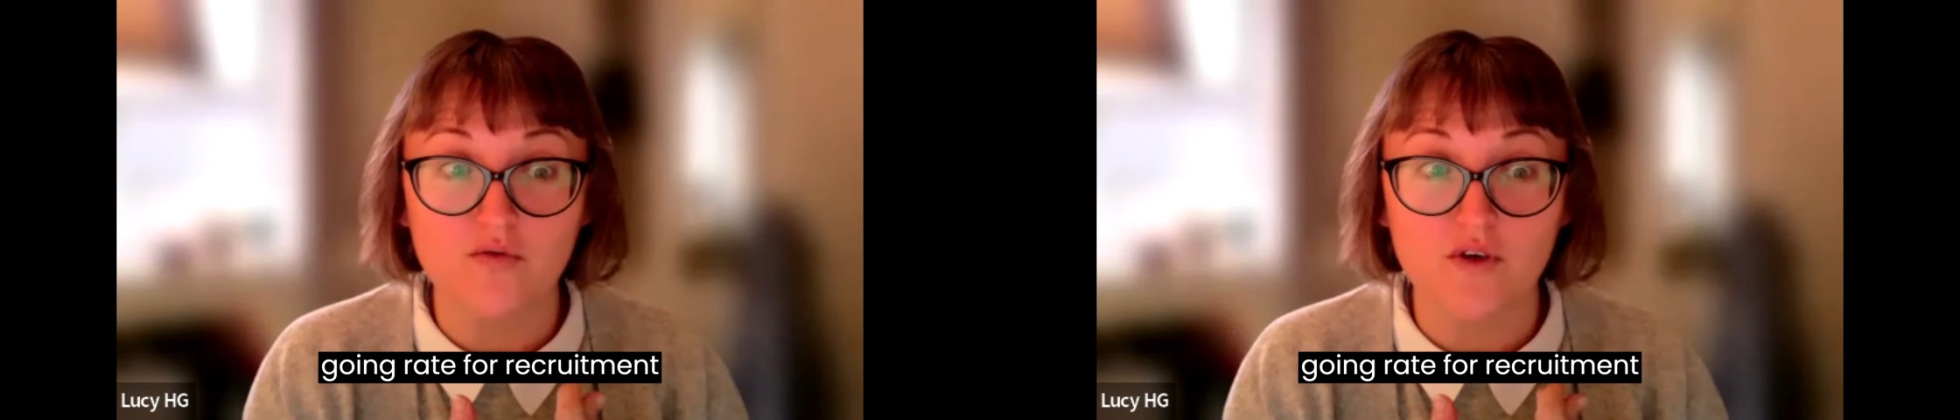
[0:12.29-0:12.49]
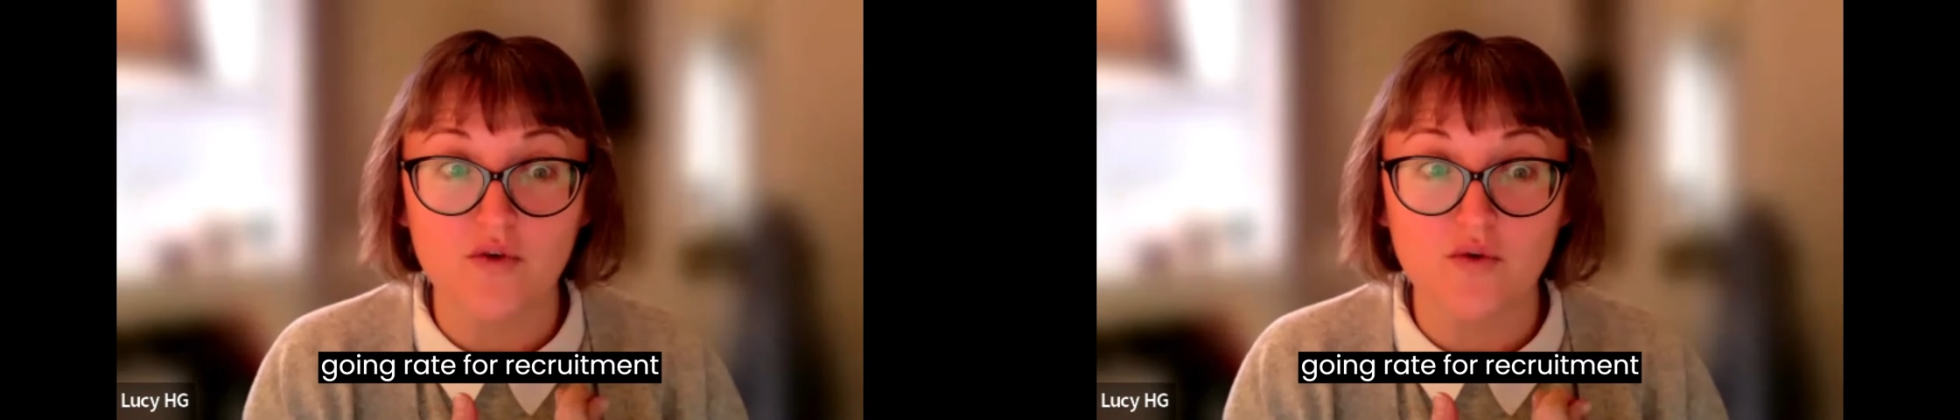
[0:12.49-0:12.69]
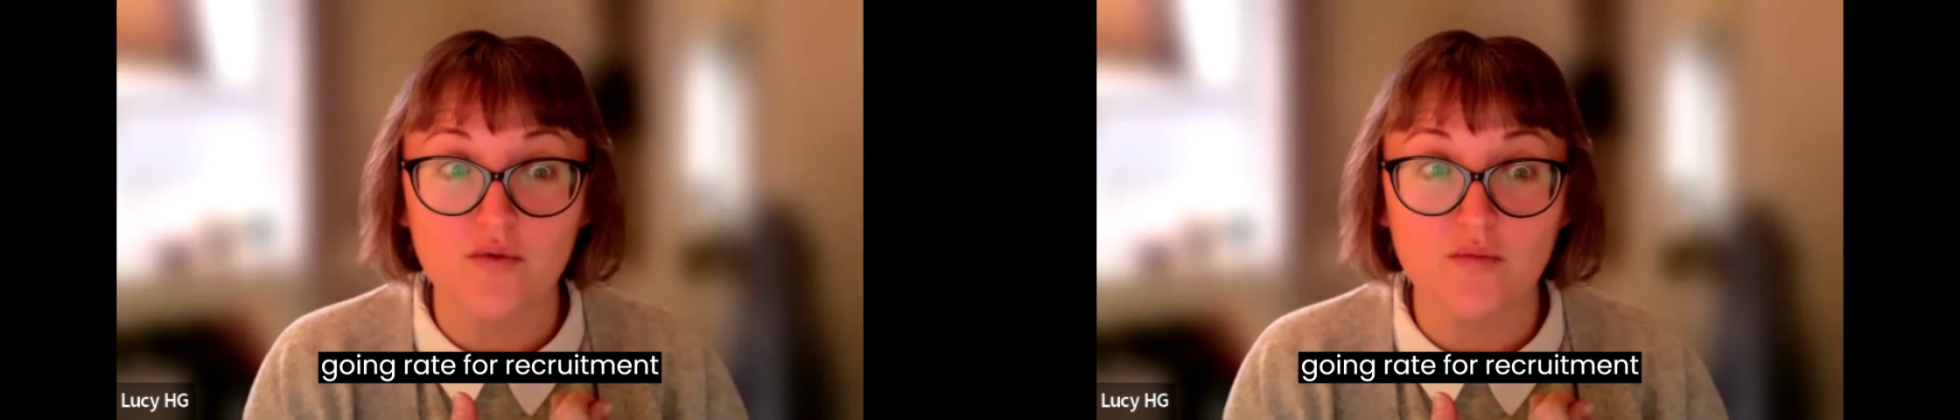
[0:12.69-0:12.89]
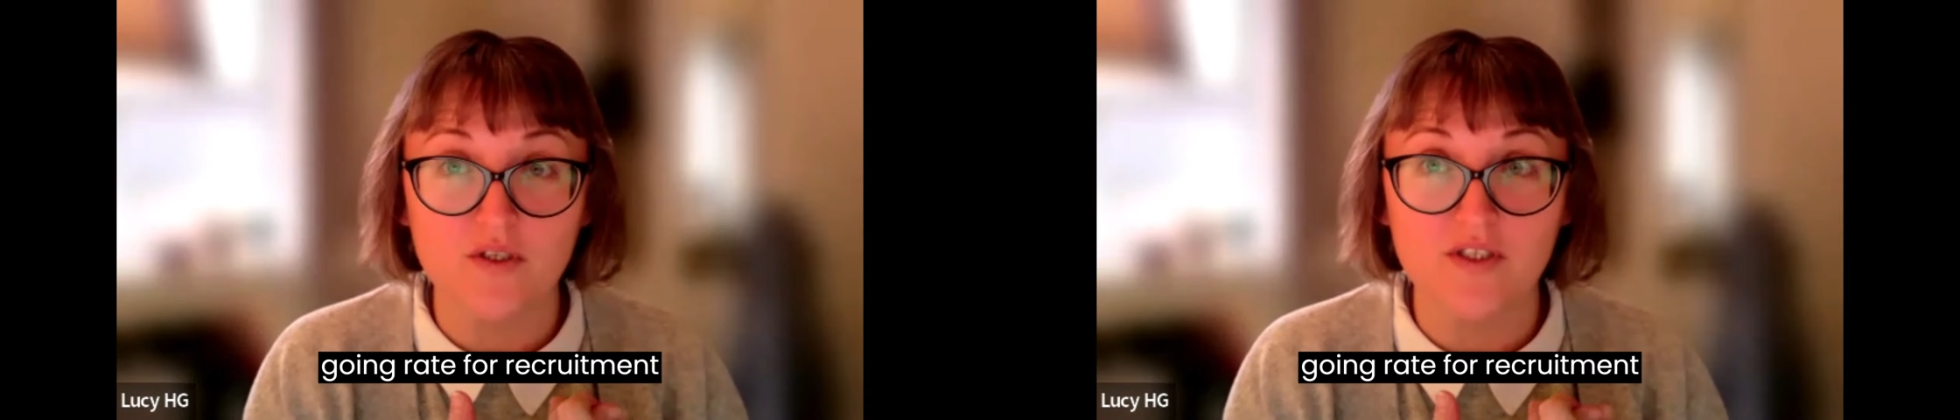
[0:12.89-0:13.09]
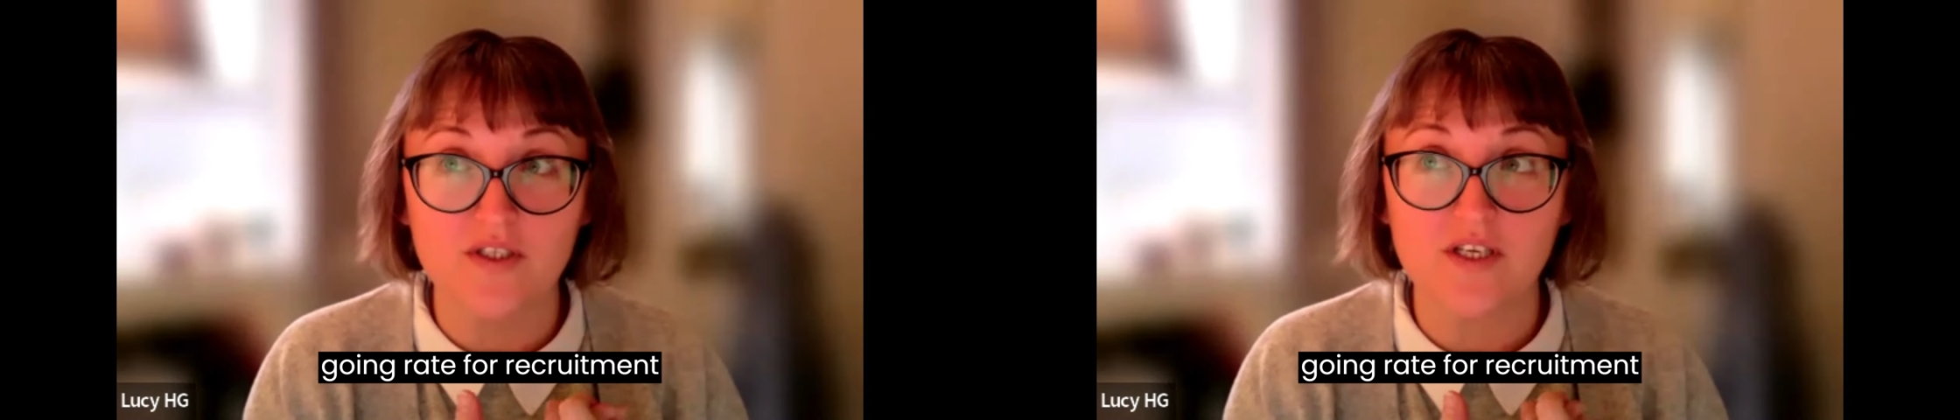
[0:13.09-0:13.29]

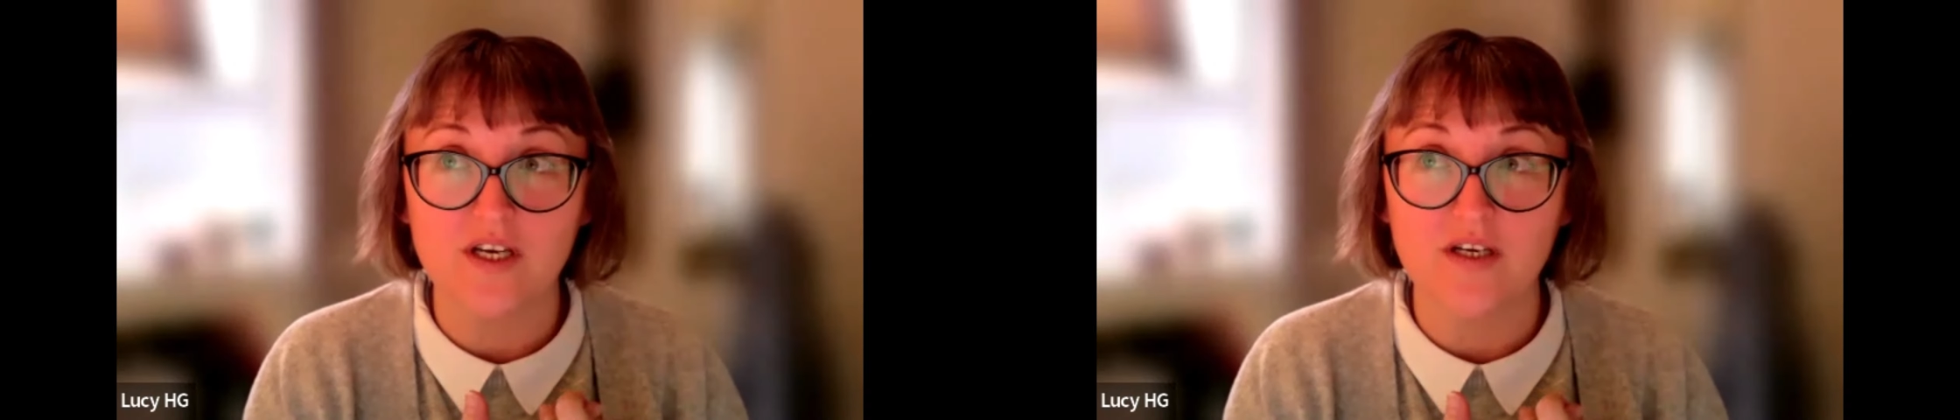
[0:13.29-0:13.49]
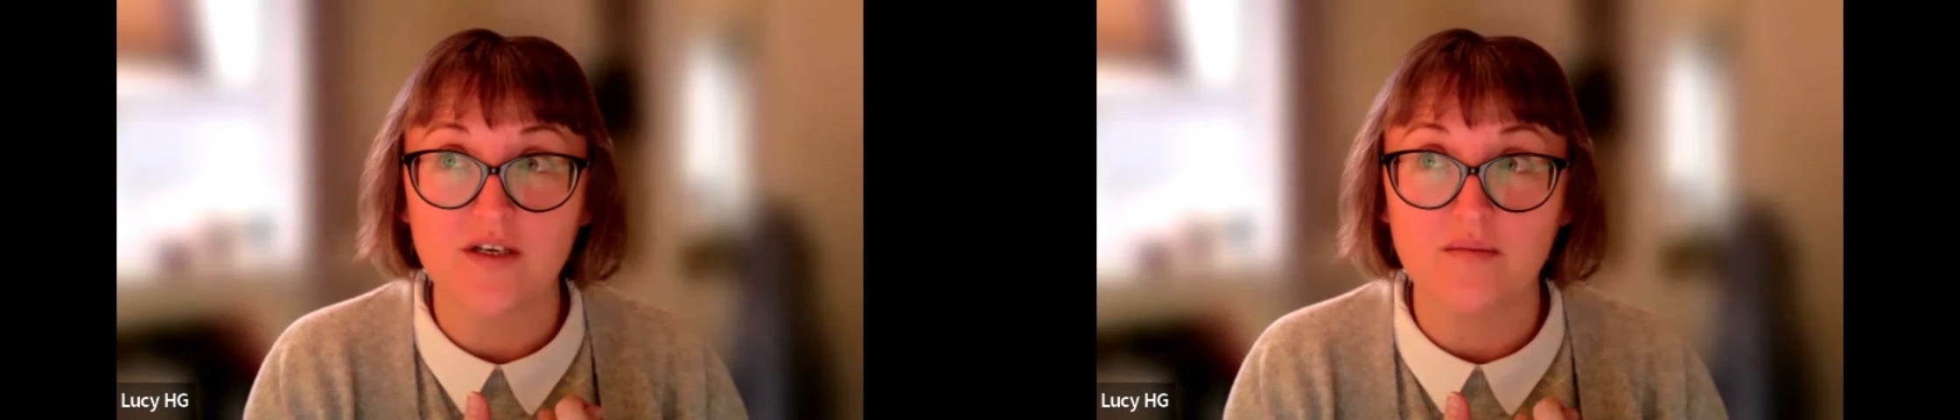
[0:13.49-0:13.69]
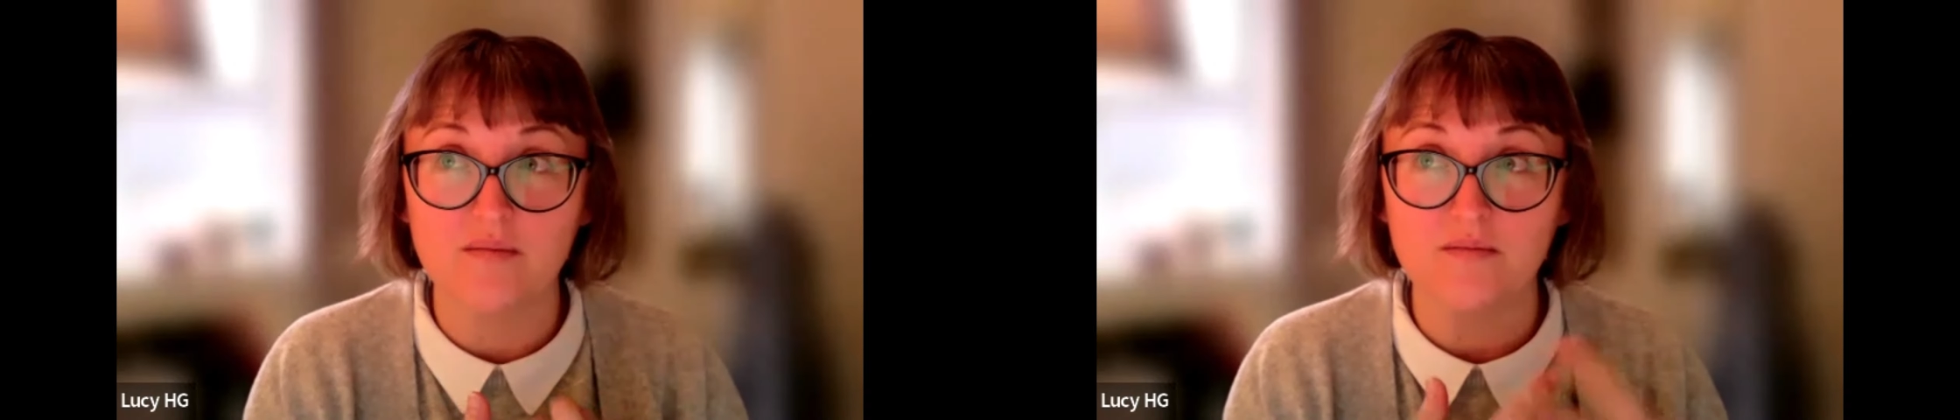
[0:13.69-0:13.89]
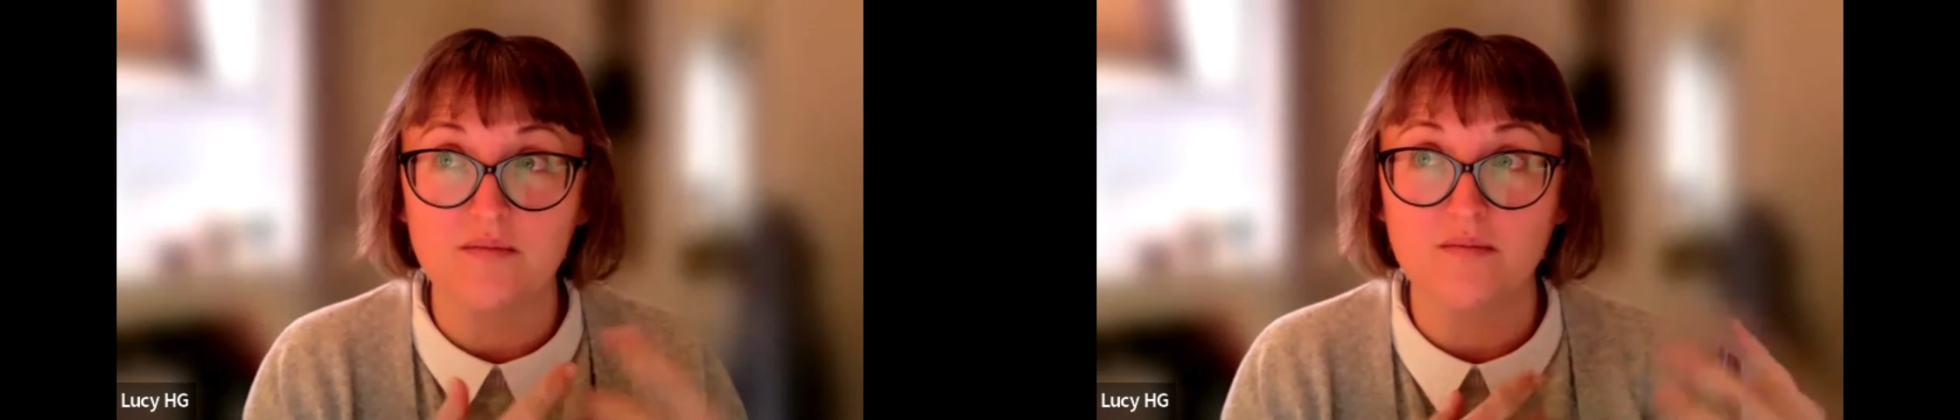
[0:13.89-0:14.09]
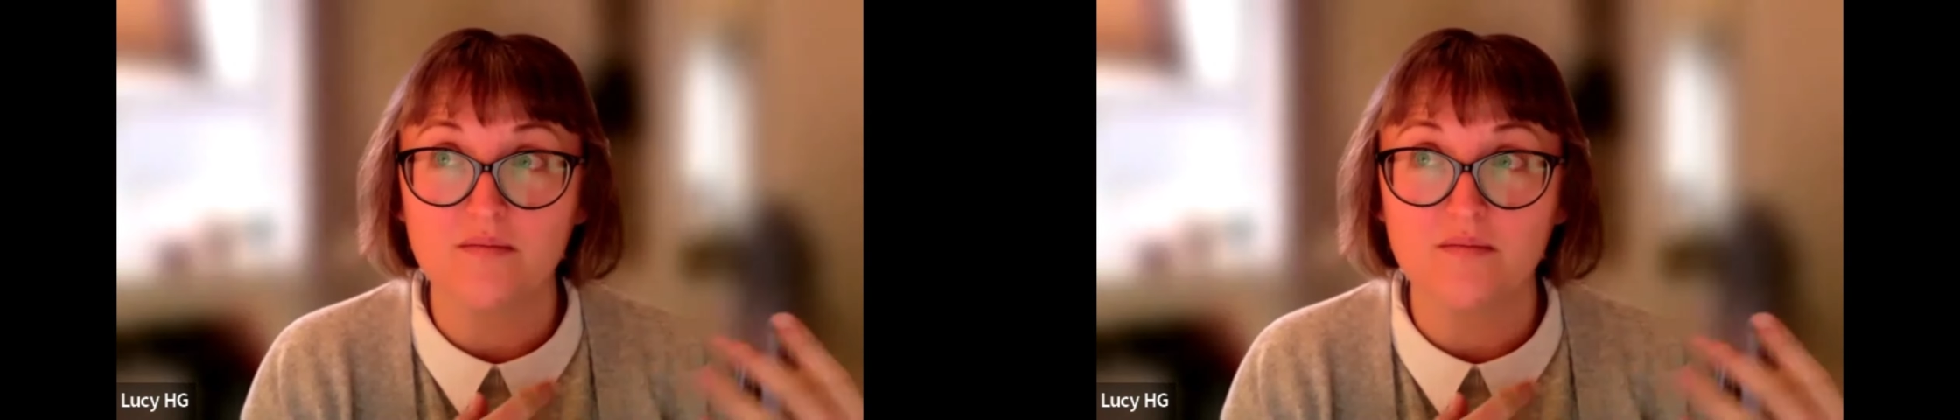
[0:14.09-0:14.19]
recruitment um,